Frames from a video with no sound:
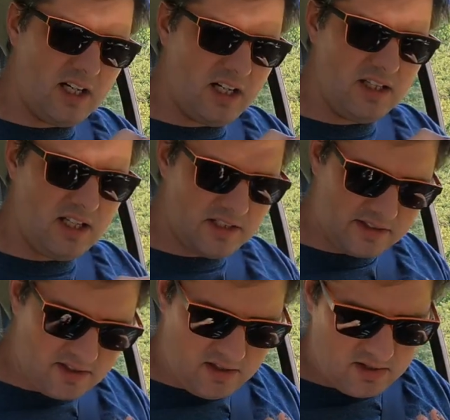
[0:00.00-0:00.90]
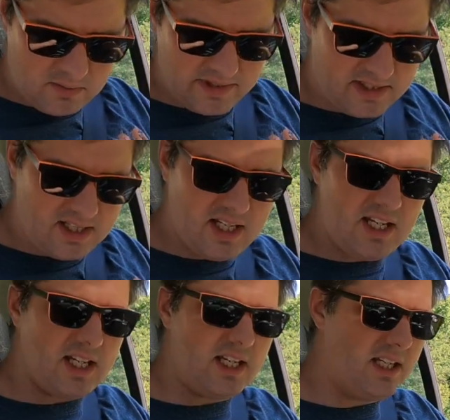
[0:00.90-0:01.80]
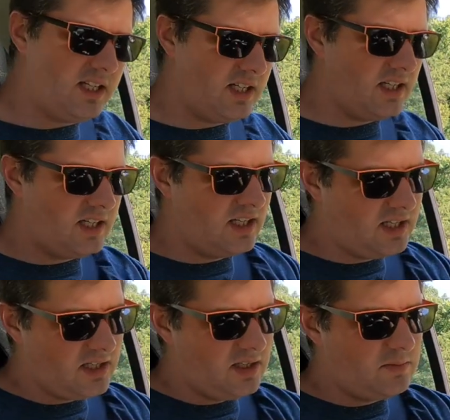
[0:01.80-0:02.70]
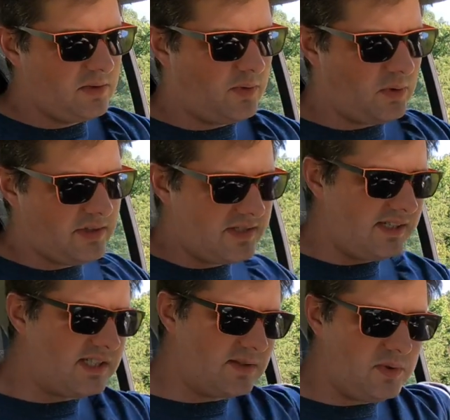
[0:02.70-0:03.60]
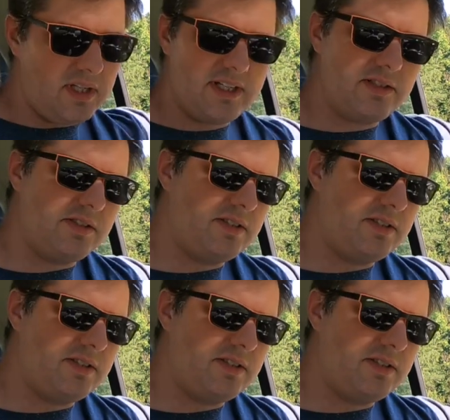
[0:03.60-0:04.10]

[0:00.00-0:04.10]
unlock the car with the key before the system will actually